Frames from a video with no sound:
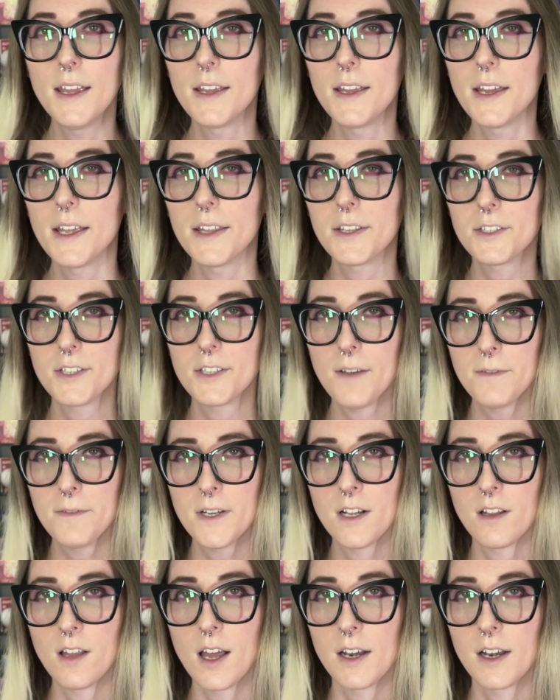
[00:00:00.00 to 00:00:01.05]
There's often
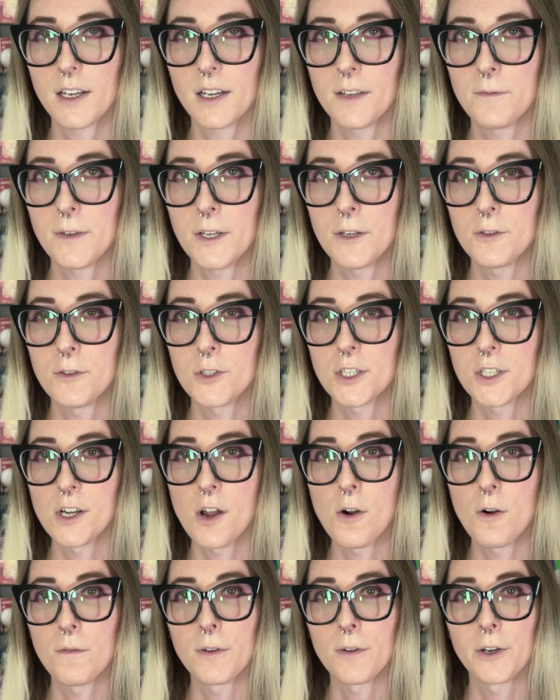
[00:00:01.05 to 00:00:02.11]
a lot of confusion
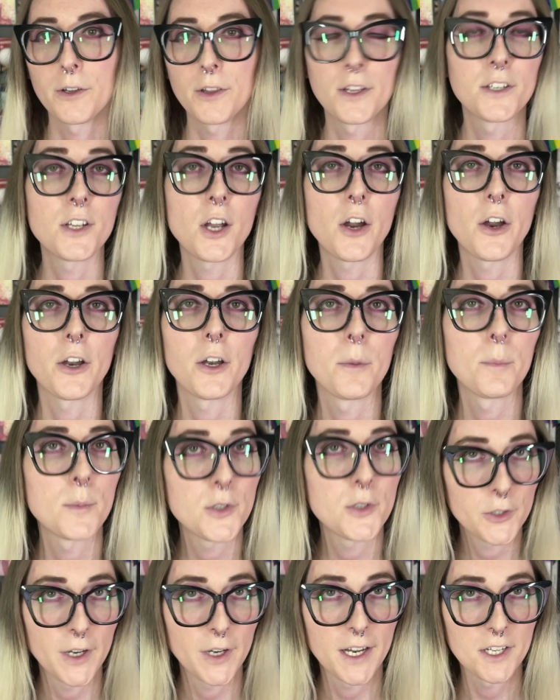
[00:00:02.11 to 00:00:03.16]
over the term
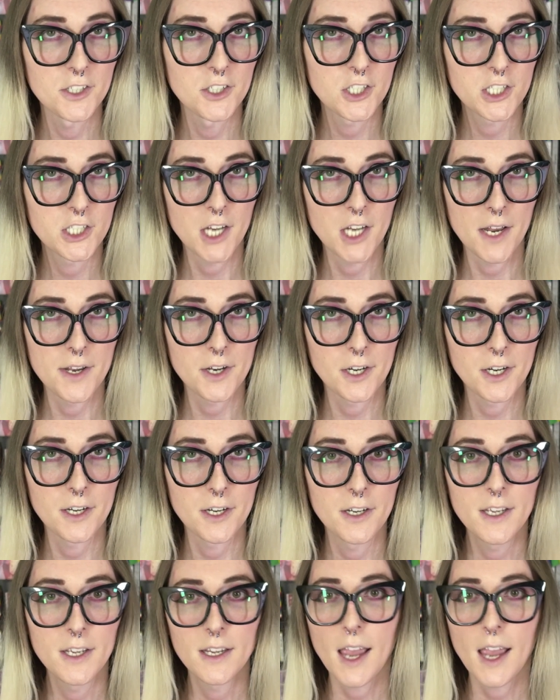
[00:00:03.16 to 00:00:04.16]
transgender